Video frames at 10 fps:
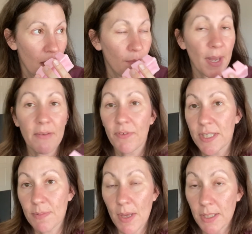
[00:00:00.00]
but if it
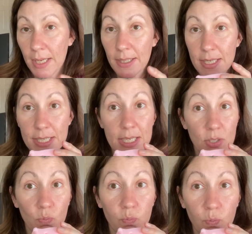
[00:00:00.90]
smells like this, it's
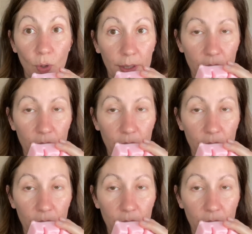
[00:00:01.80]
really,